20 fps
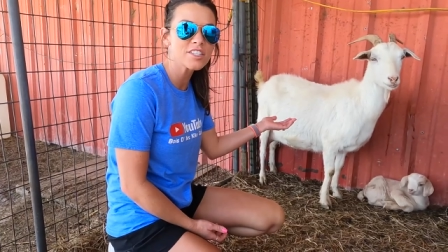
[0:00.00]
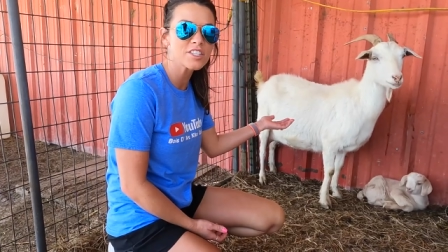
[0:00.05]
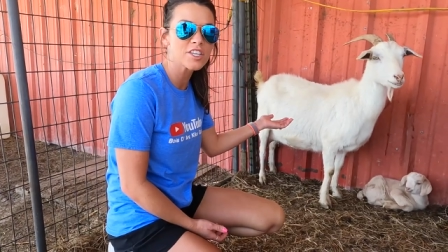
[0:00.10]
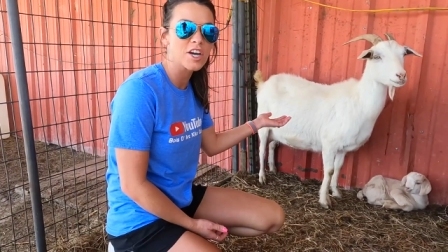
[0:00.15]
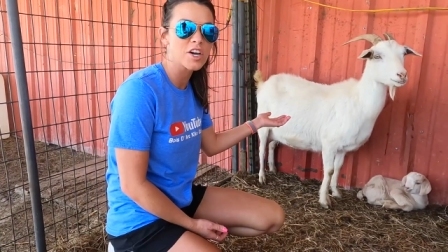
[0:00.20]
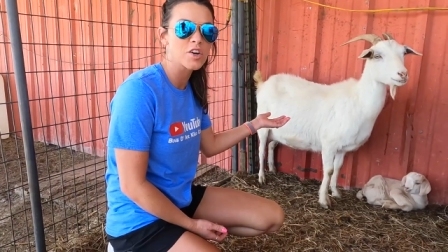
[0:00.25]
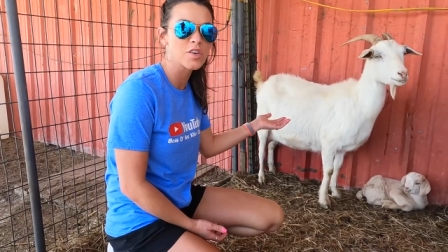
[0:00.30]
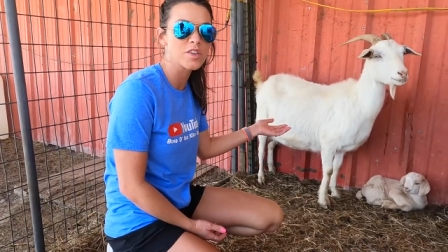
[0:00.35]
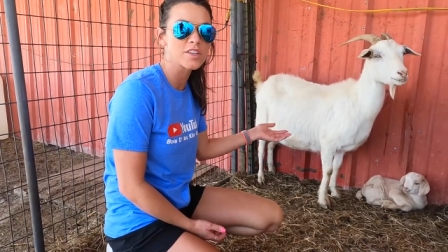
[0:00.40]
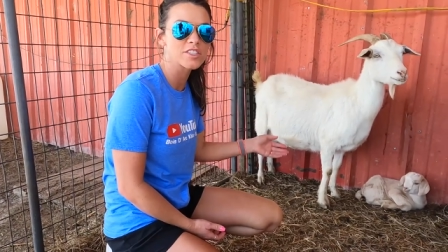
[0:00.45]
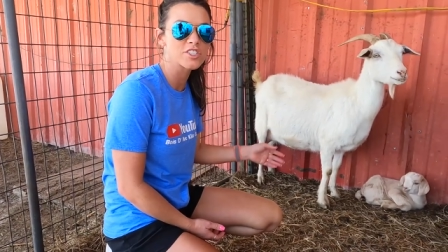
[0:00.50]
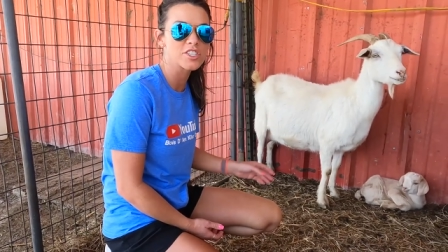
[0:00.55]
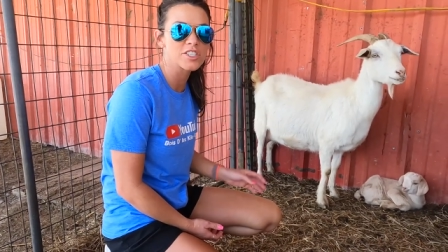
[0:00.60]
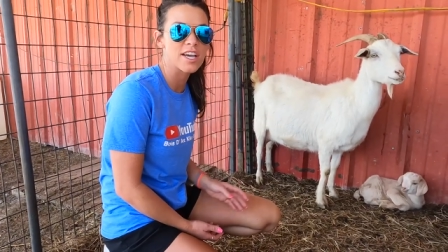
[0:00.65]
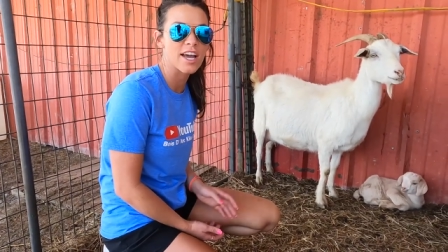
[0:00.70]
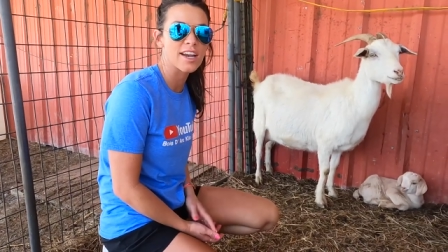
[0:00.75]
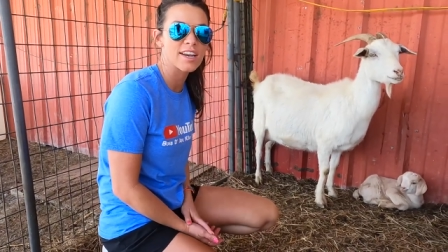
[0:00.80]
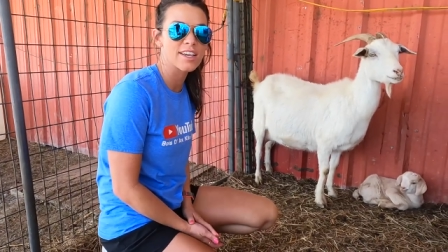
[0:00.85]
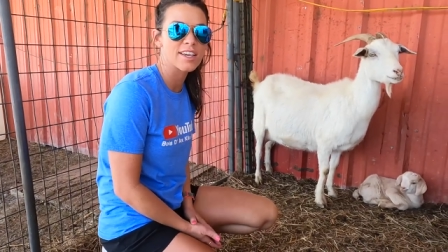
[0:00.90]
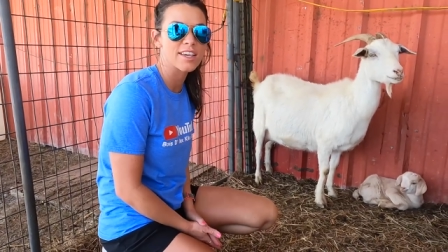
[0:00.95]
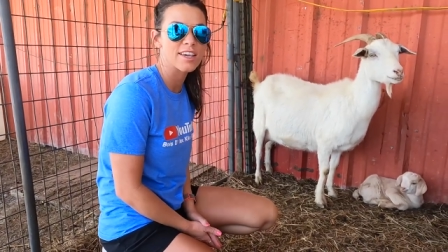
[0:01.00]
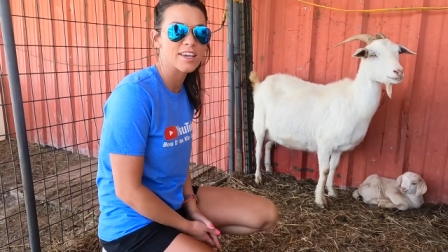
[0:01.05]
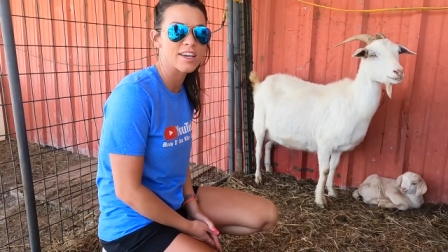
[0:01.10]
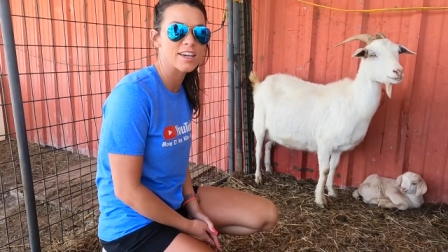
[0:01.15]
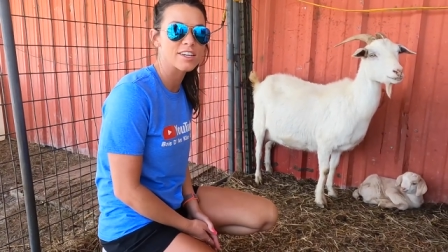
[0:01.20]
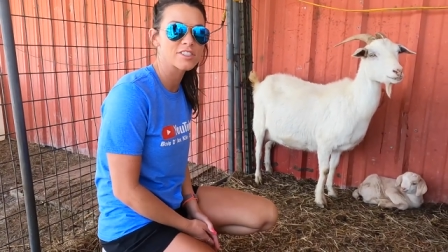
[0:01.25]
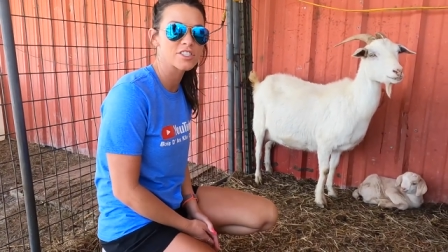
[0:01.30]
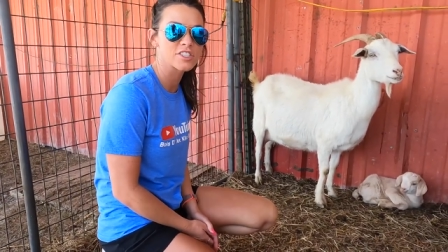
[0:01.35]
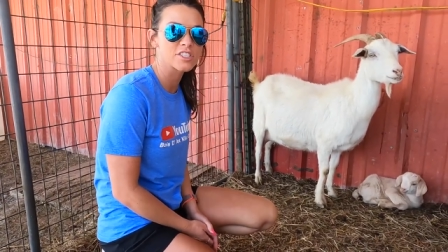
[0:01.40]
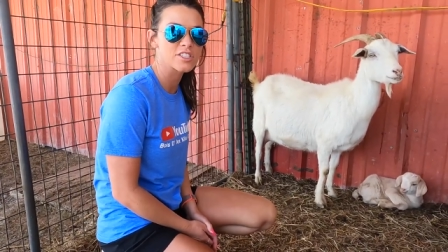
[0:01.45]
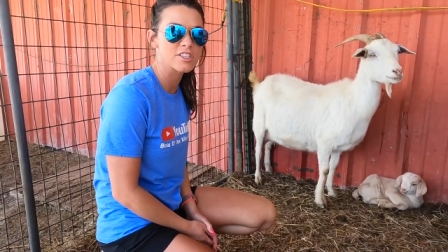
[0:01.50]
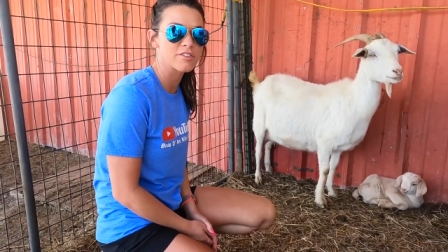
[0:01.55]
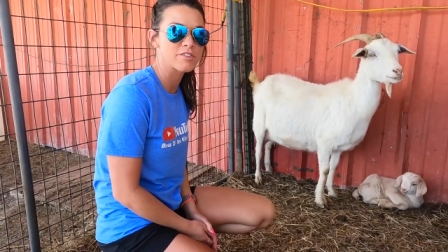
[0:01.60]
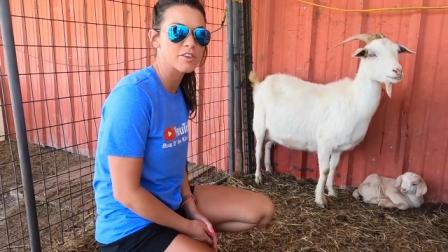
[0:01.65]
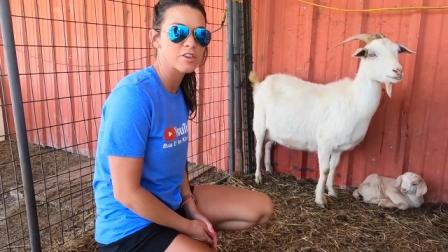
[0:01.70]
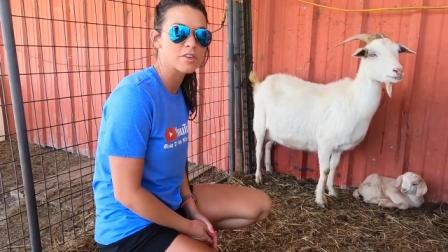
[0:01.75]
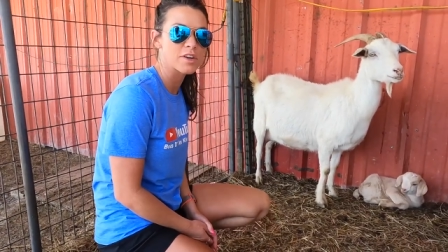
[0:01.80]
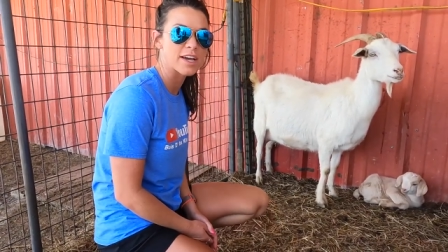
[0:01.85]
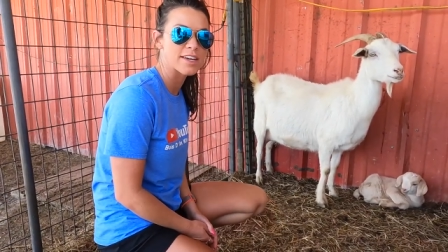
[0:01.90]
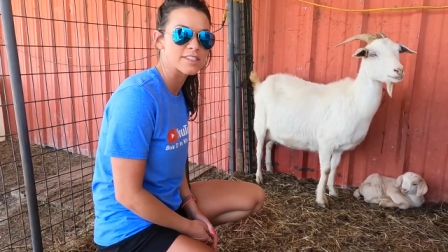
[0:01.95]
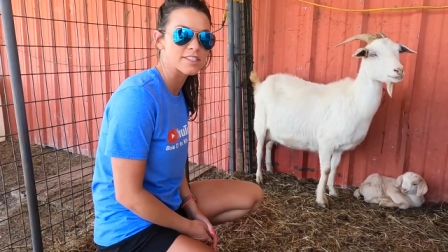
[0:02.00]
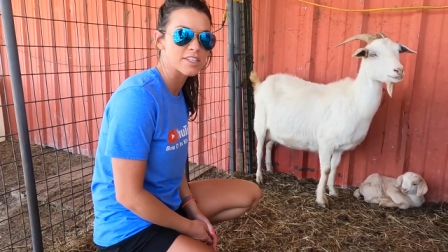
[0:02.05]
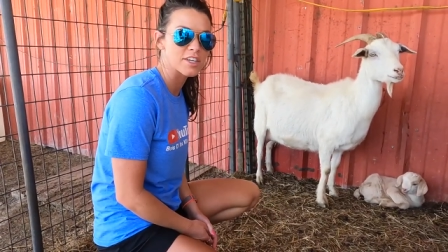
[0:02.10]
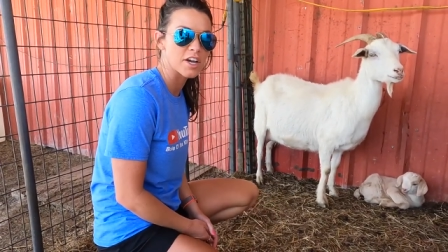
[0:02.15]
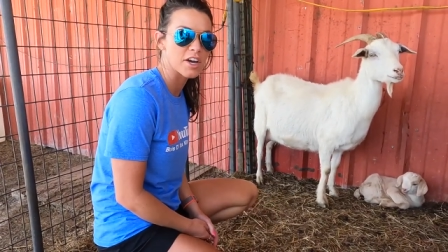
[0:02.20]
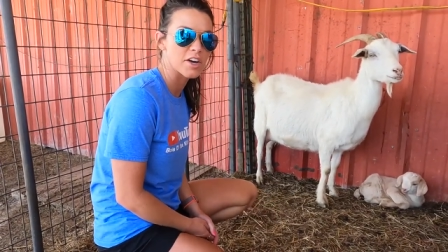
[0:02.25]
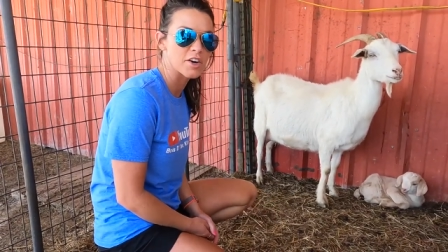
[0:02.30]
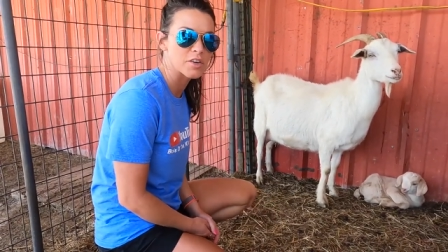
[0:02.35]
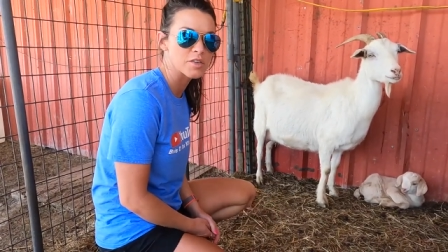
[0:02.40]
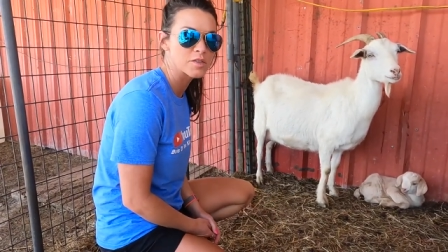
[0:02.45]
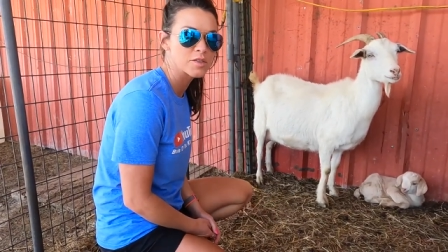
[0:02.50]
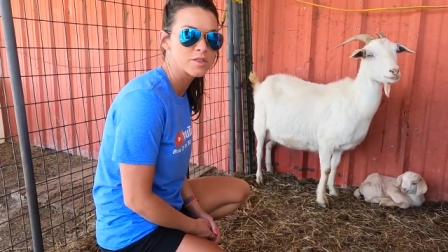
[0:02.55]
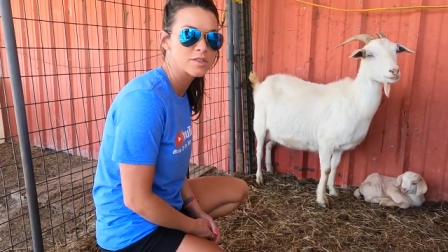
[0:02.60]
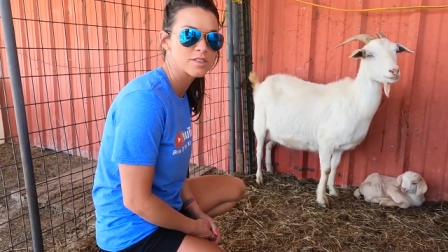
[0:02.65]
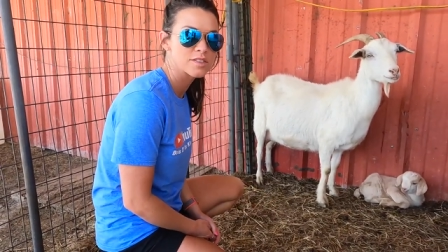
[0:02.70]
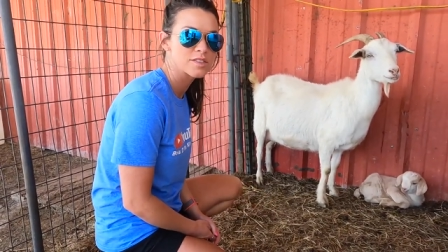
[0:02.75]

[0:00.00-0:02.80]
the doe that just had a kid just a few days ago.